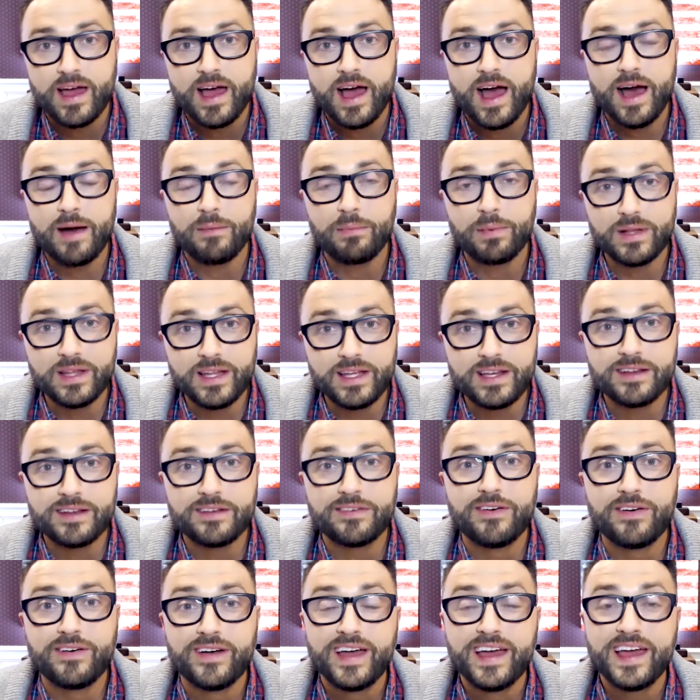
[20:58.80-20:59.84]
I
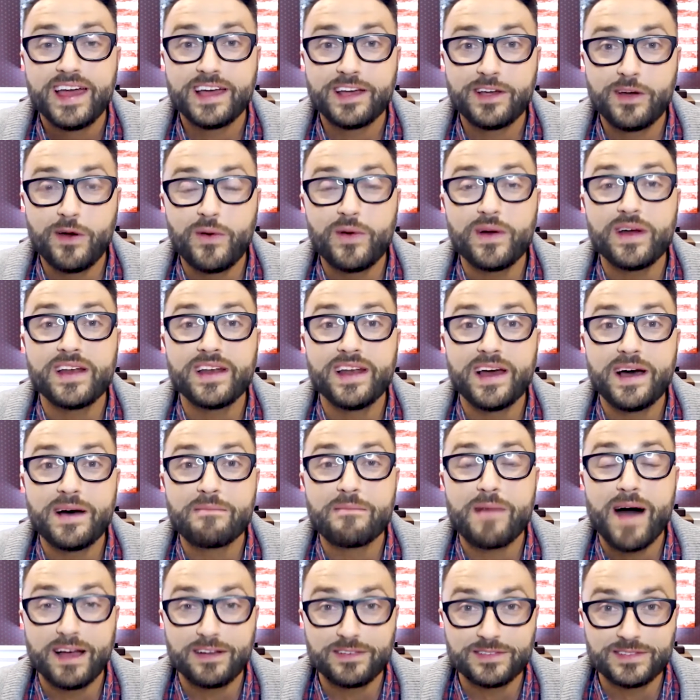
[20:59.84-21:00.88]
believe in going a
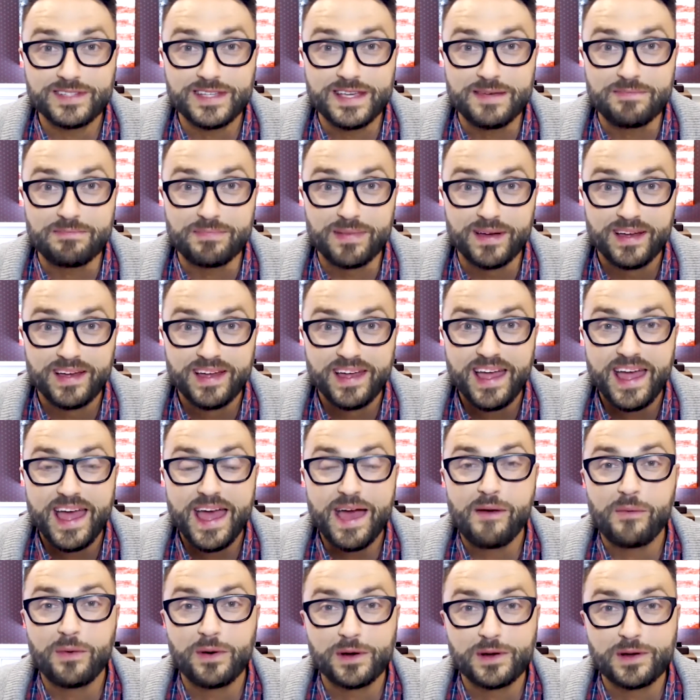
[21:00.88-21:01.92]
mile deep,
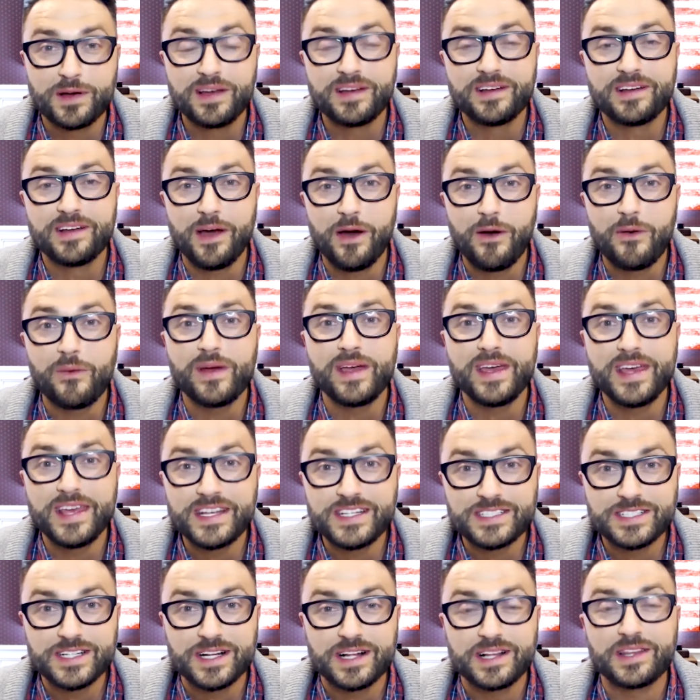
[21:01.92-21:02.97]
and we'll go
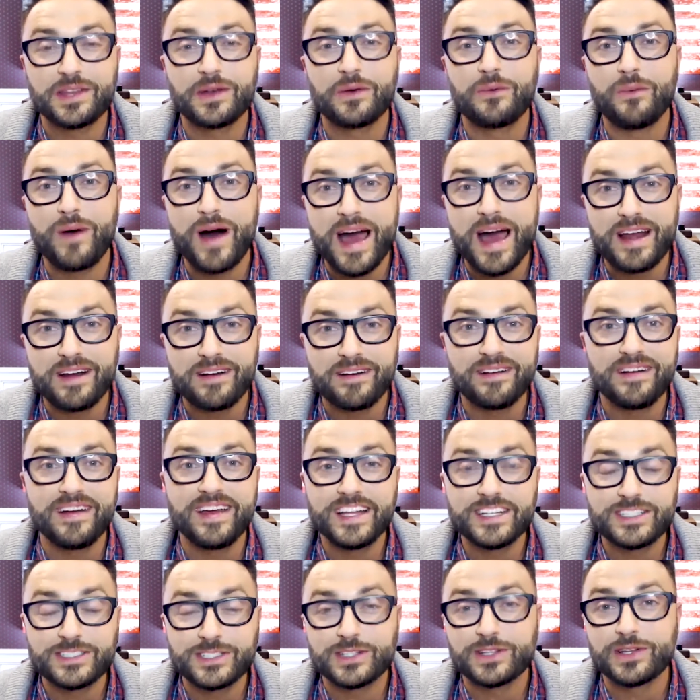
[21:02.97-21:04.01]
inch a little wider,
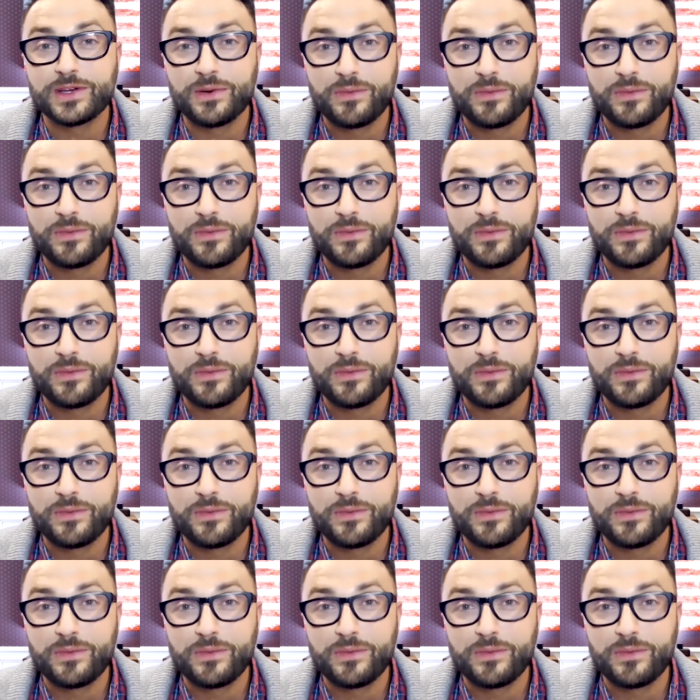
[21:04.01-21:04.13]
inch a little